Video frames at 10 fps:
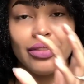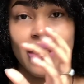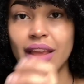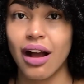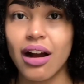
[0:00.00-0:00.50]

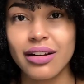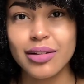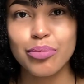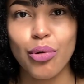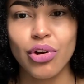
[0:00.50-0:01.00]
They are
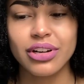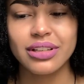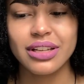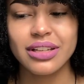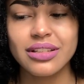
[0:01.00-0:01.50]

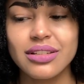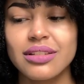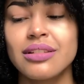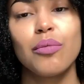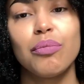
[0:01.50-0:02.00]
important,